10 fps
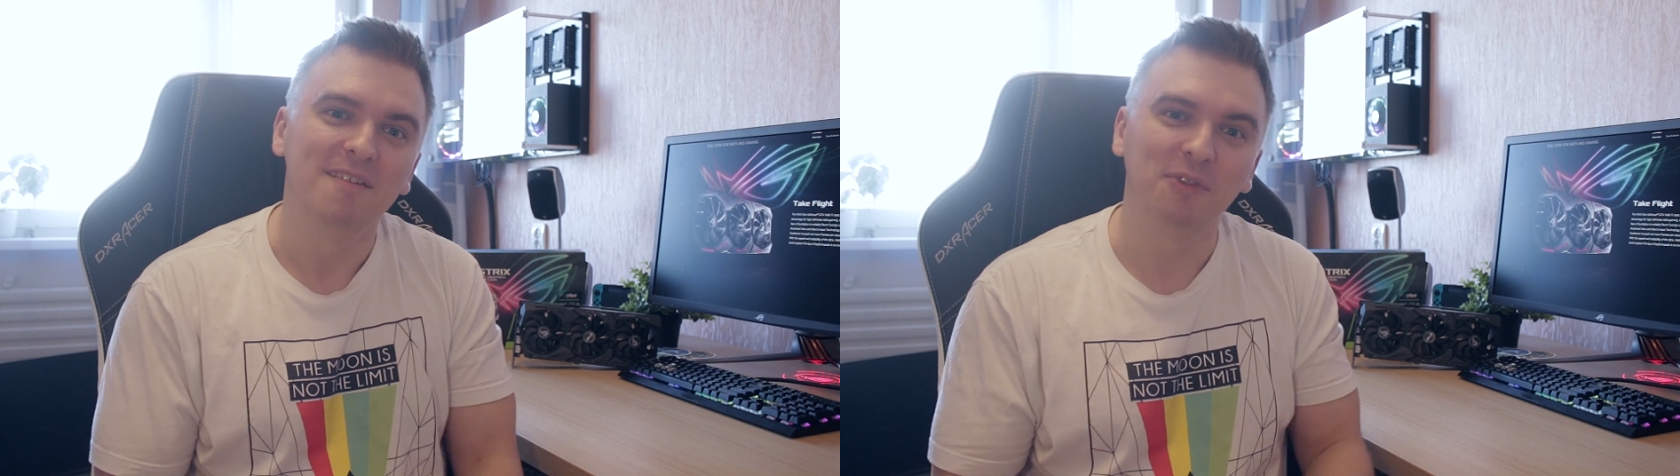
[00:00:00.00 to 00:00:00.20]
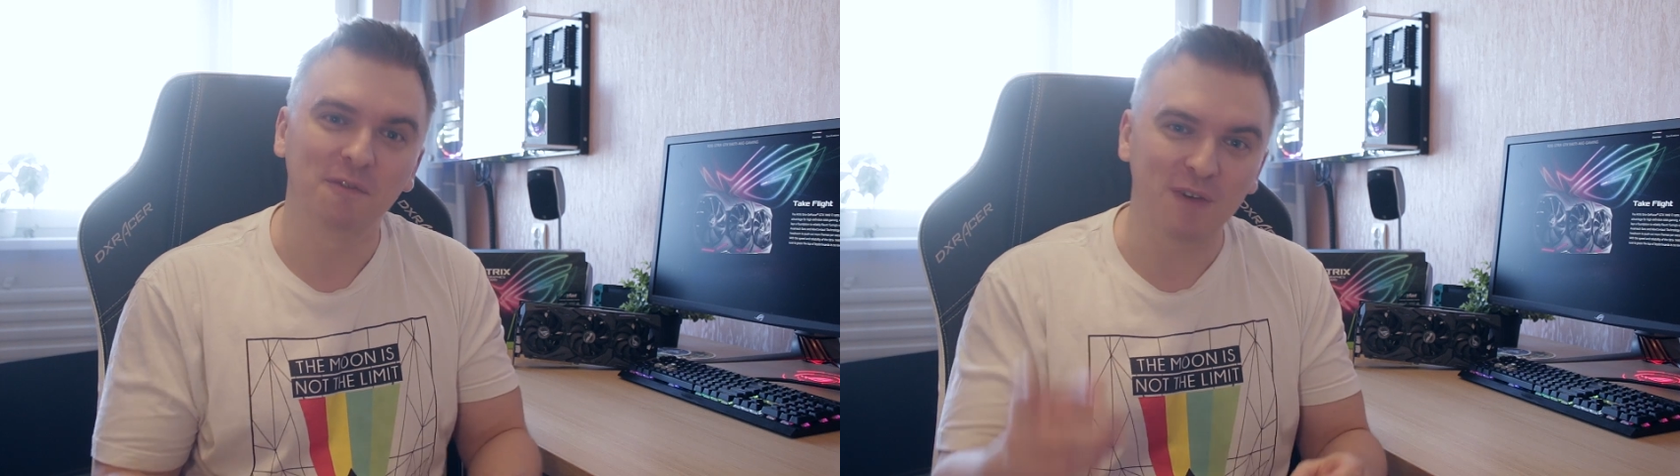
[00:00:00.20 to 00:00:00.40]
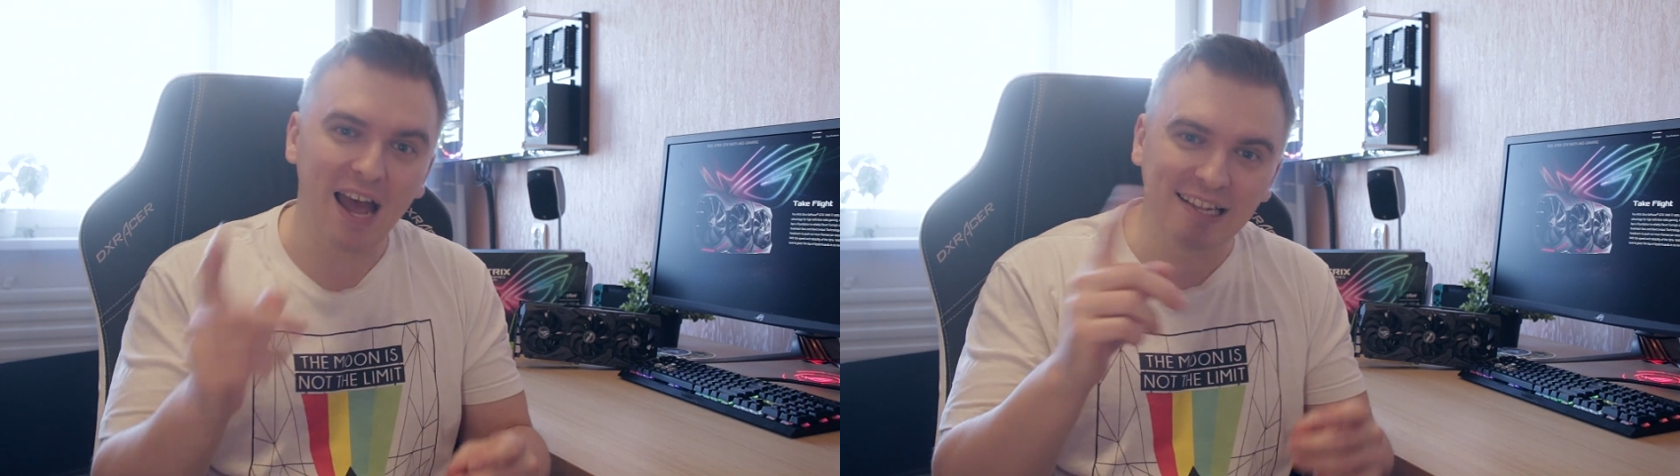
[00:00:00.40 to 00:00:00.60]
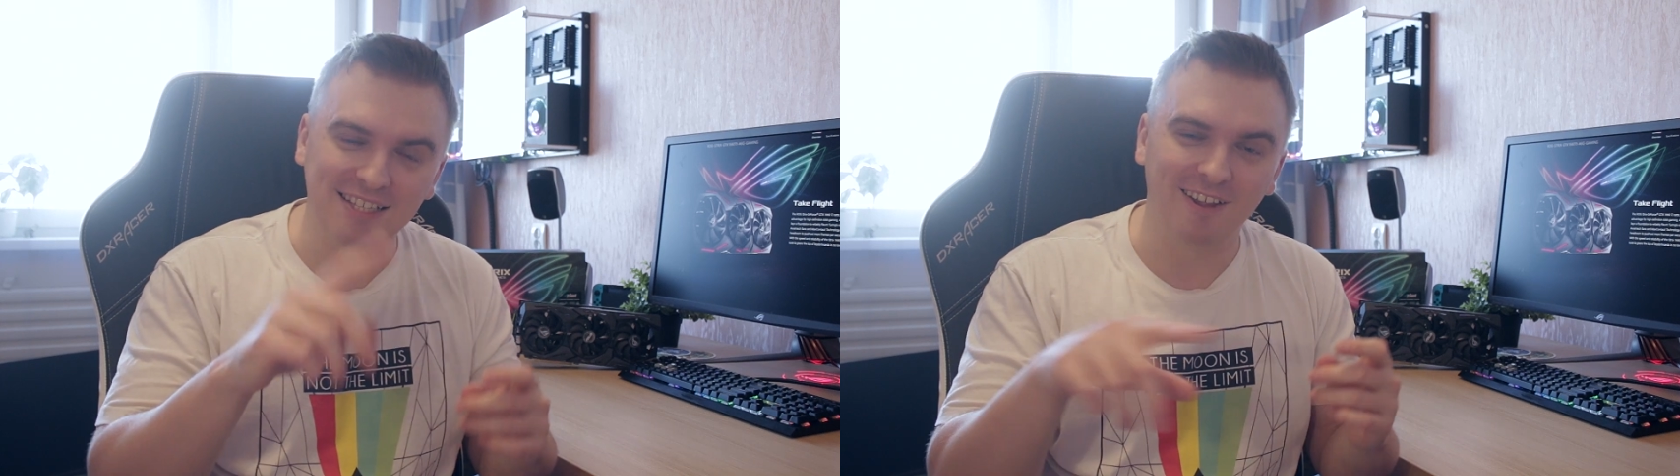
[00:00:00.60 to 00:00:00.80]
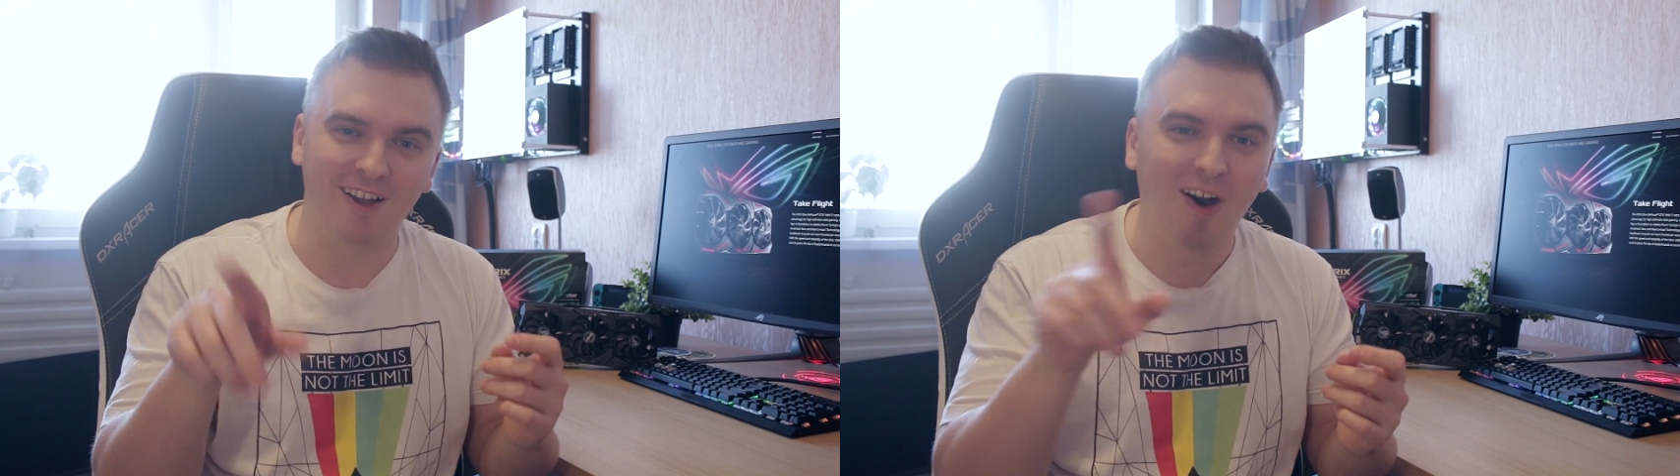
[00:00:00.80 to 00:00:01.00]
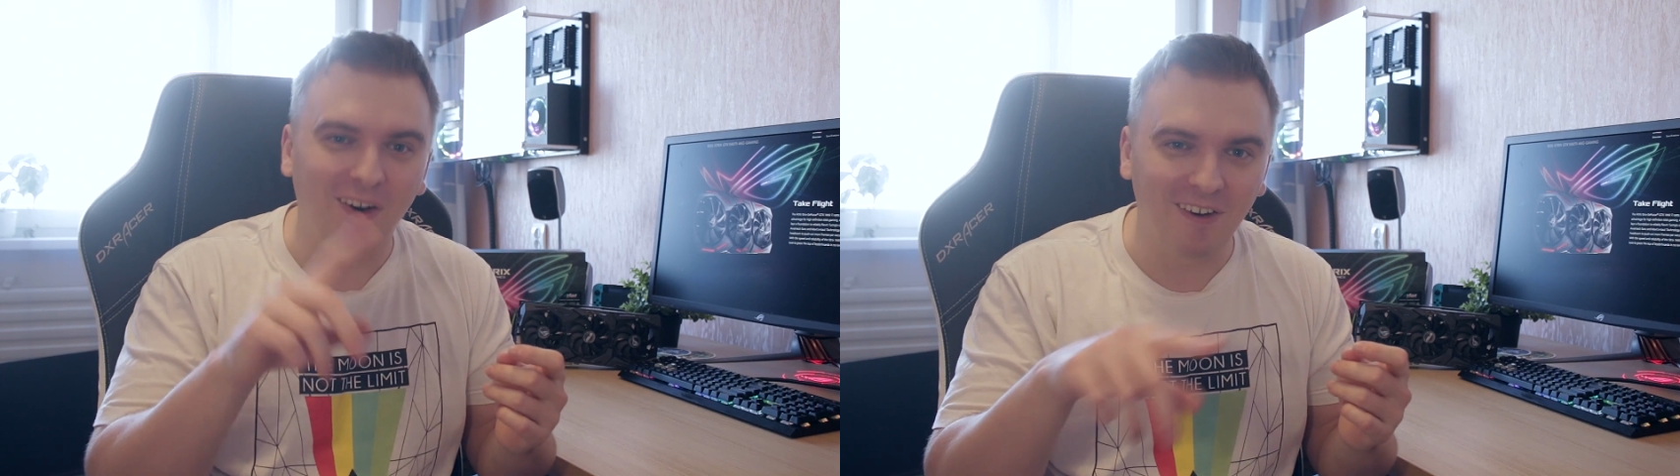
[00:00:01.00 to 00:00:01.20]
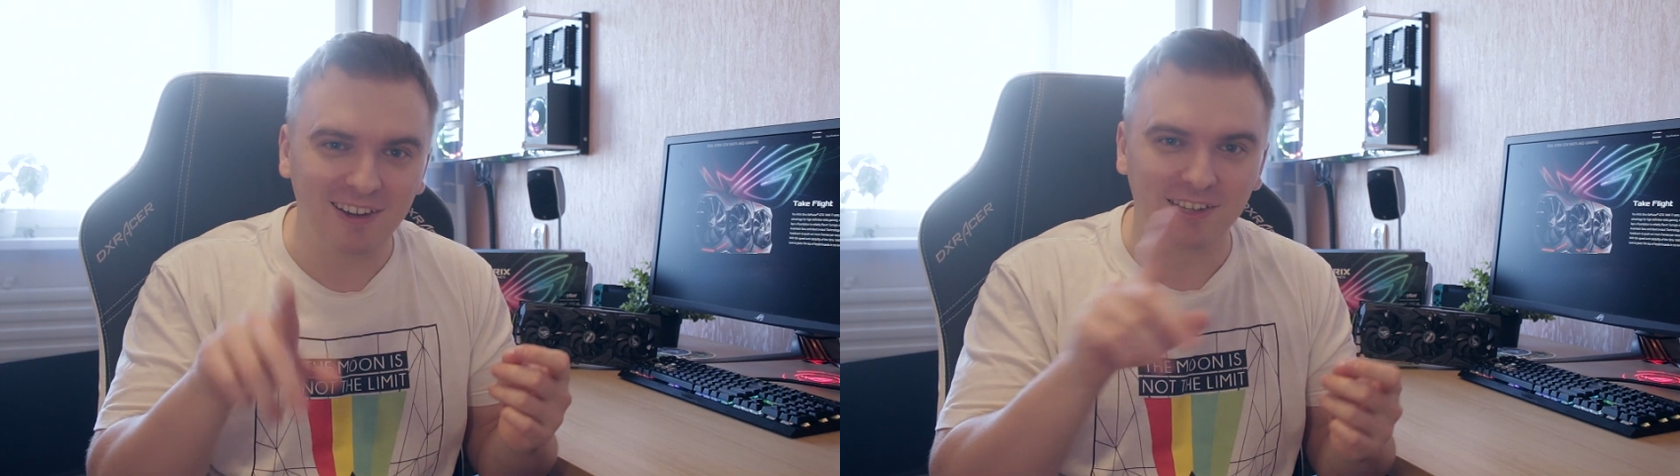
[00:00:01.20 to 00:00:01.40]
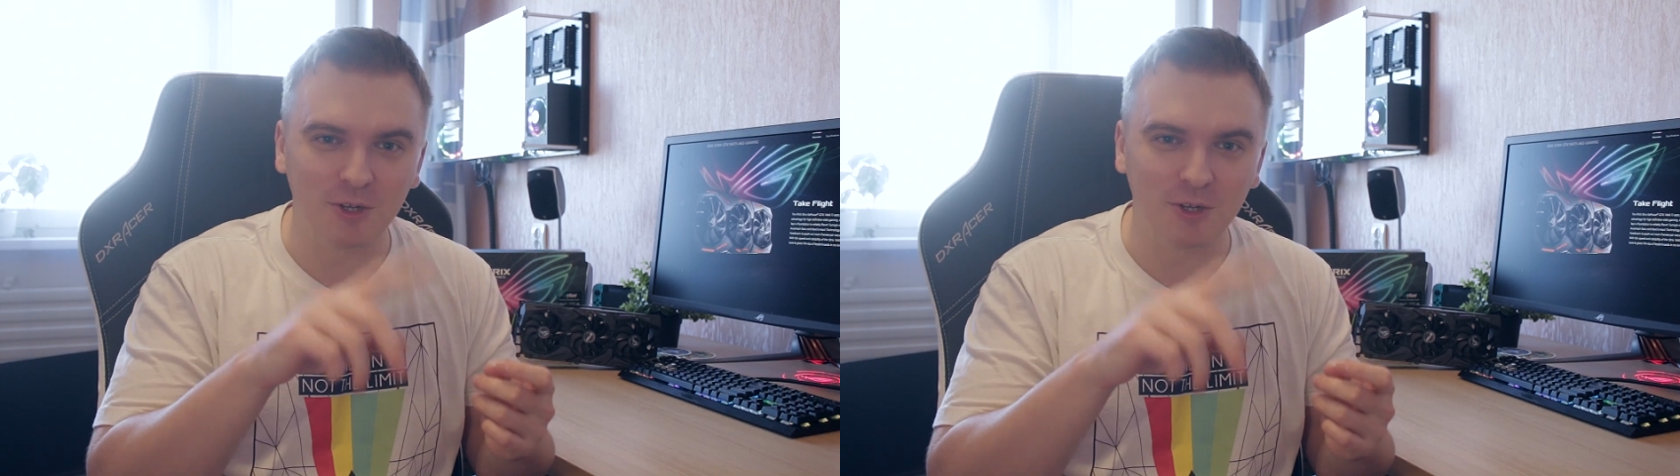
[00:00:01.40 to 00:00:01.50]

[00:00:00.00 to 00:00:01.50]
The fans like hardly